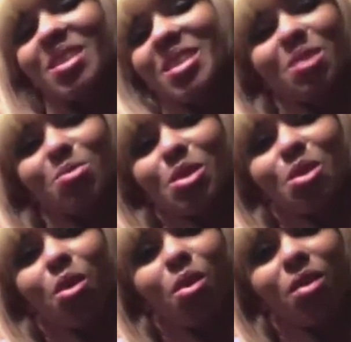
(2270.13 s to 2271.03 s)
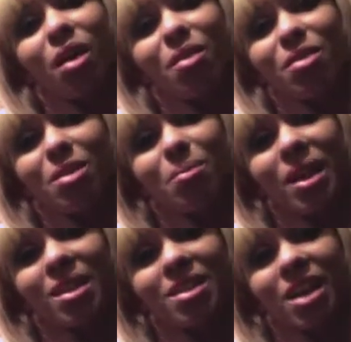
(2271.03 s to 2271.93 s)
it takes me so long. I really
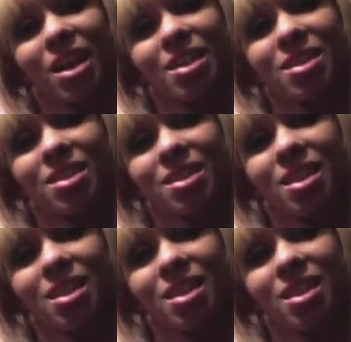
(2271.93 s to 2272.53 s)
apologize.